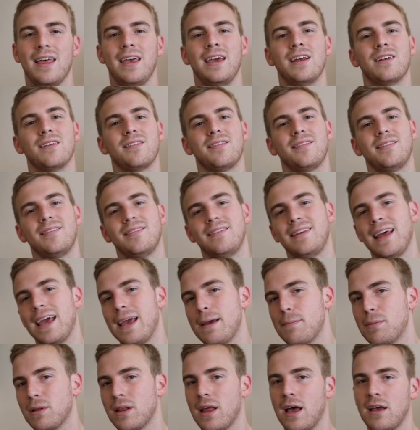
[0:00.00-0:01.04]
It'll
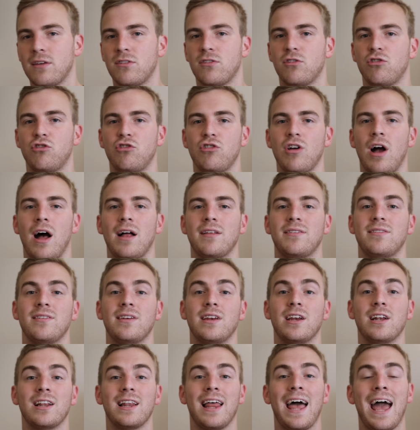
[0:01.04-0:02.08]
stabilize the shots
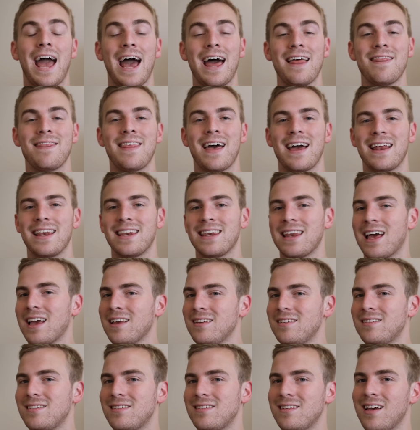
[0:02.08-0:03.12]
and it'll add that
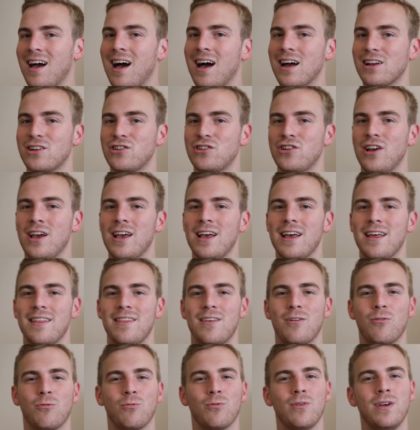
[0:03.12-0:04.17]
nice touch
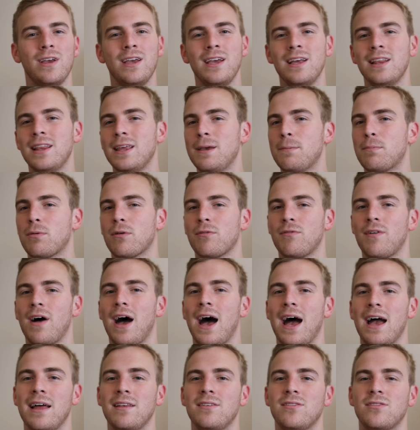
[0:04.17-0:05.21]
that really
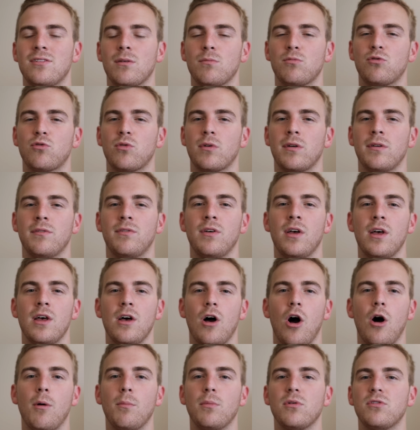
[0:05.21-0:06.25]
provides some sort of
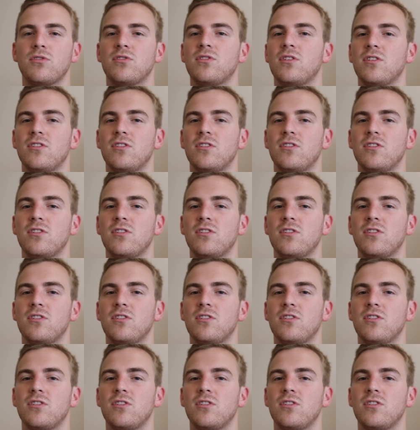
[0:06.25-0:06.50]
almost